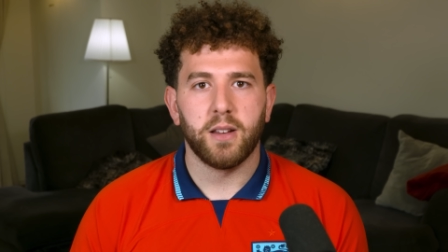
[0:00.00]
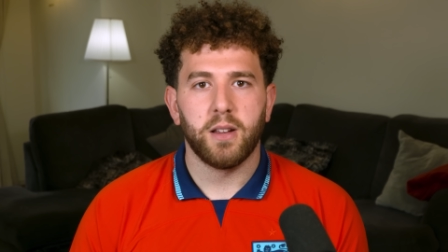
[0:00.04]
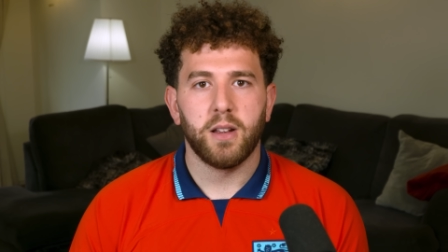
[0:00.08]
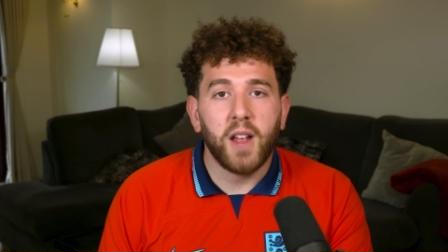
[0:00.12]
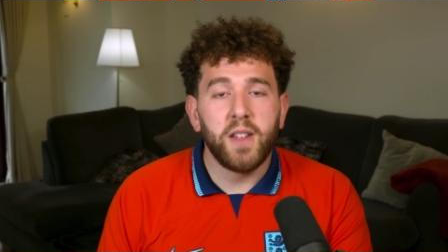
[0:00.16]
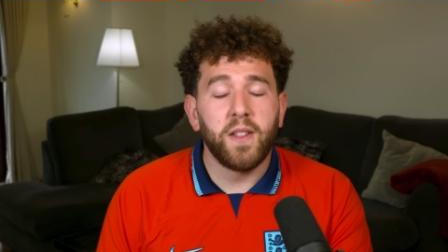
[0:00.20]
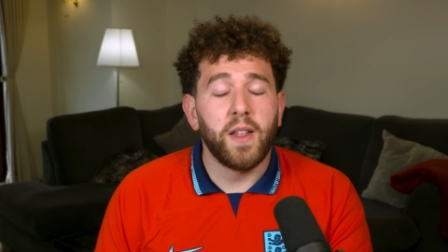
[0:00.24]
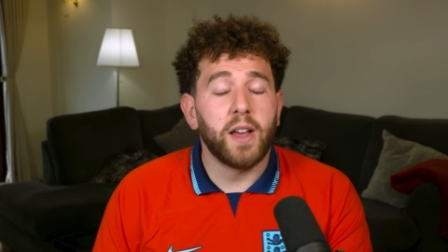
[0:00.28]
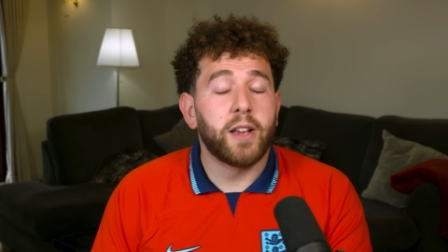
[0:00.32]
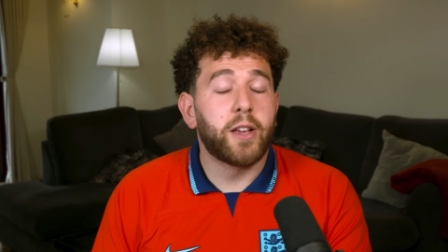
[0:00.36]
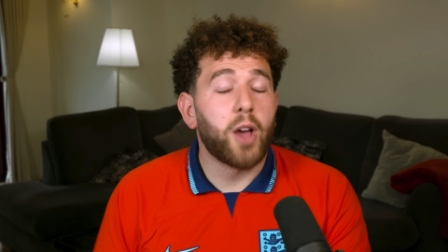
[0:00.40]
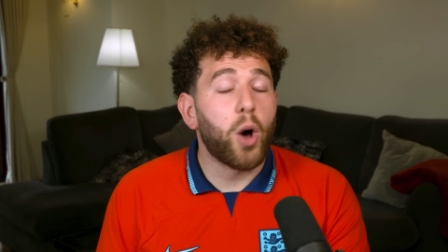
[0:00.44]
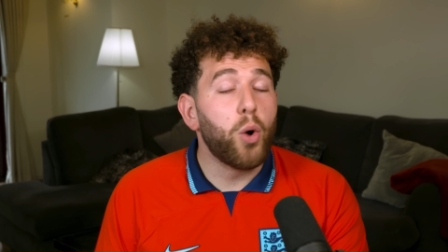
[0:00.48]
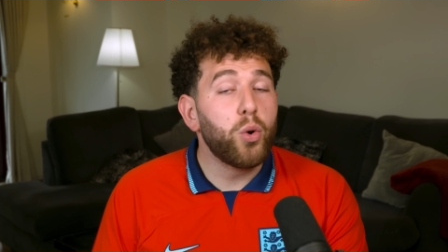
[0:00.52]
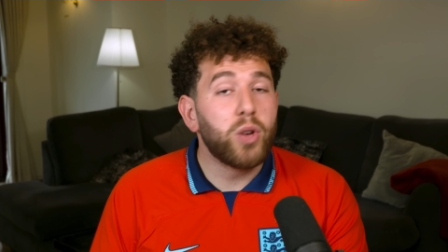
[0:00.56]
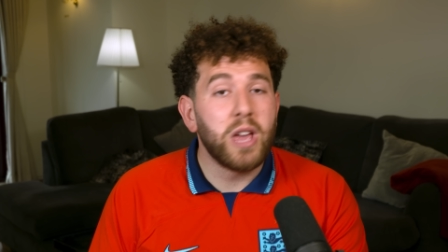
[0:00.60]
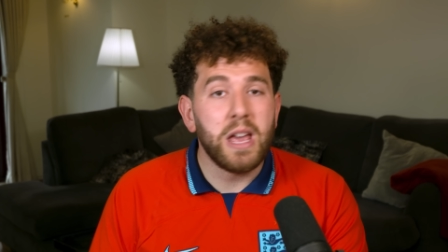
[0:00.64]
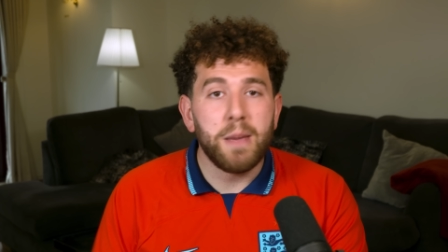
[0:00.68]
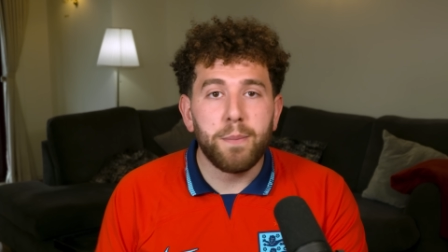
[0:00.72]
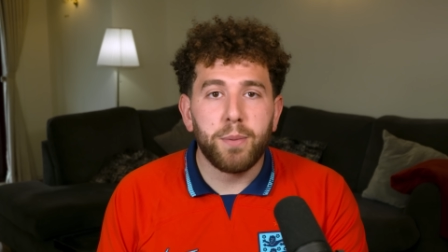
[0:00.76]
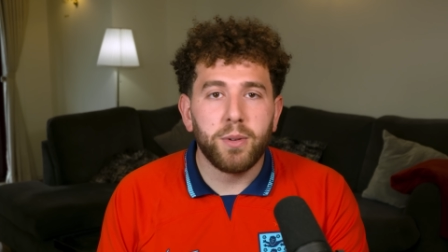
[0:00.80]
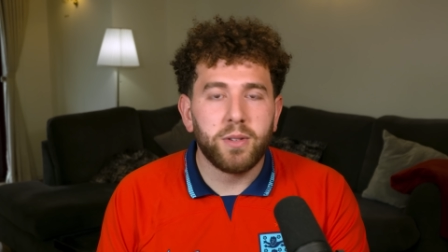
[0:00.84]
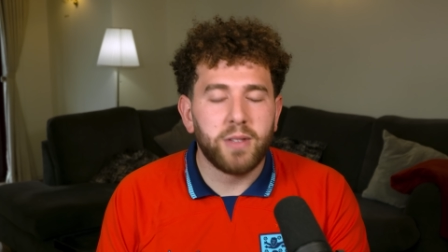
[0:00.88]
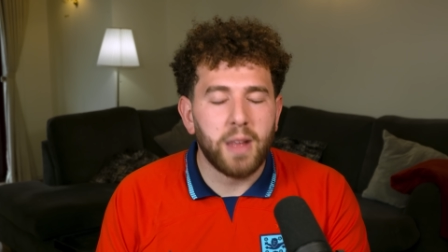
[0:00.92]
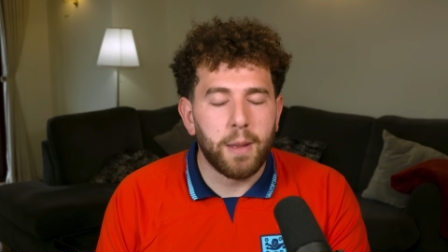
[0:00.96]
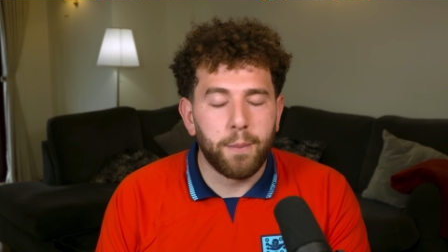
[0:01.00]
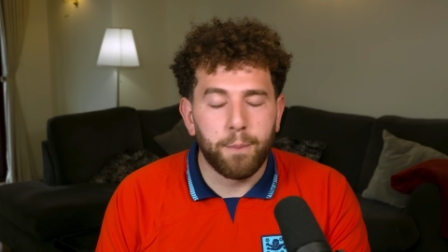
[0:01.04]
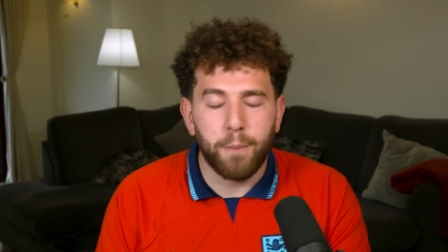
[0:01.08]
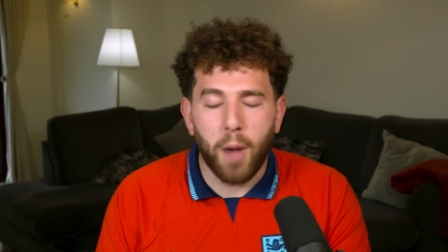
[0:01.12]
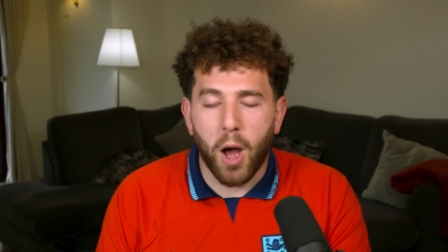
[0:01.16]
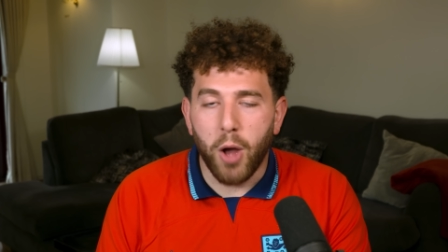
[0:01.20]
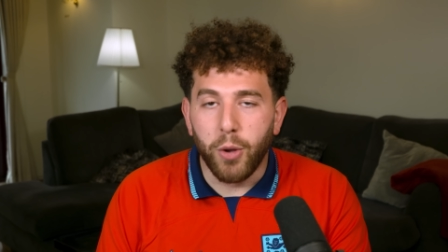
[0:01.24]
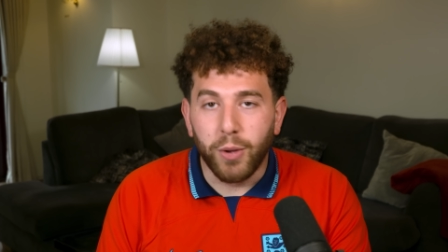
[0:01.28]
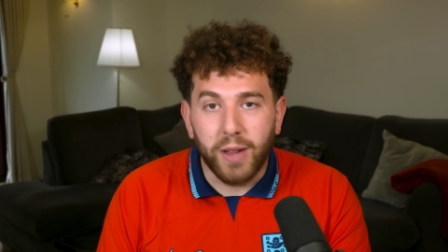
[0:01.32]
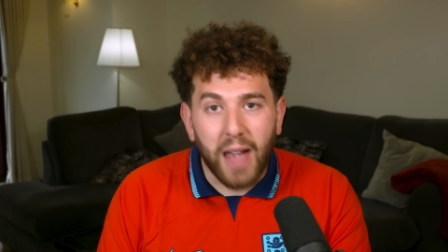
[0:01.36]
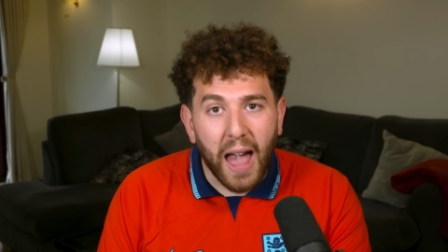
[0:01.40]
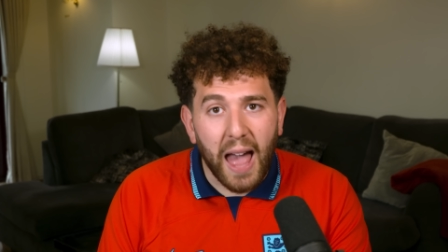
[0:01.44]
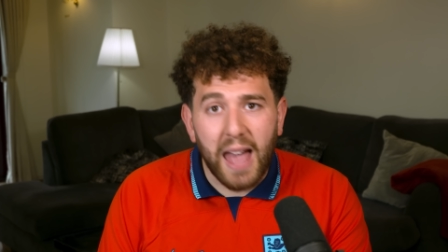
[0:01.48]
I think their goalkeepers they're
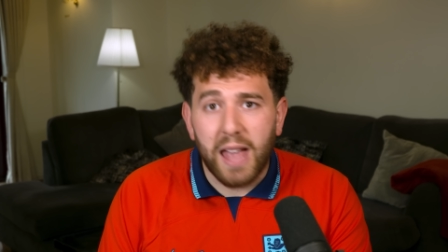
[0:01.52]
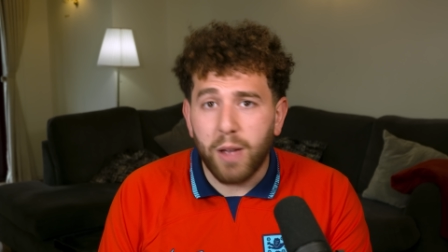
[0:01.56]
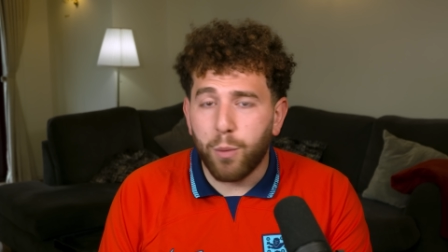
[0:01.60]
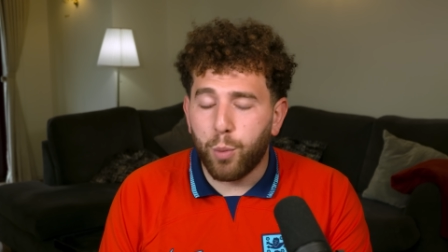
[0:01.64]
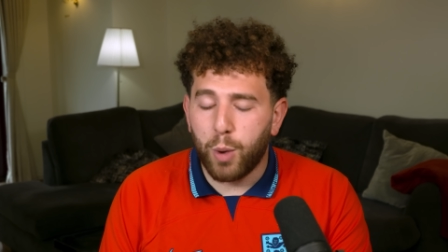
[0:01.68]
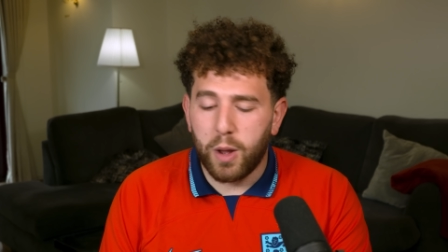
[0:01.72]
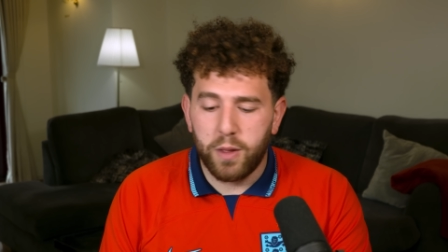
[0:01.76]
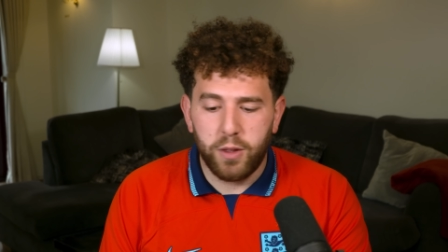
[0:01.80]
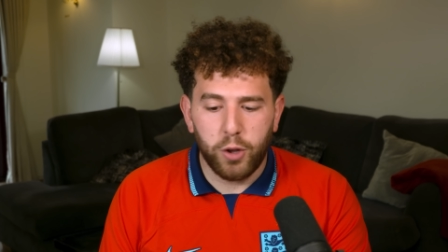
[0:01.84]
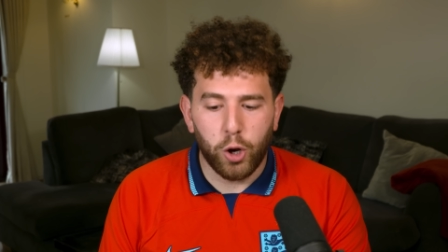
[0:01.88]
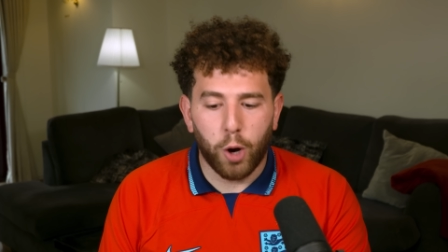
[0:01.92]
okay with.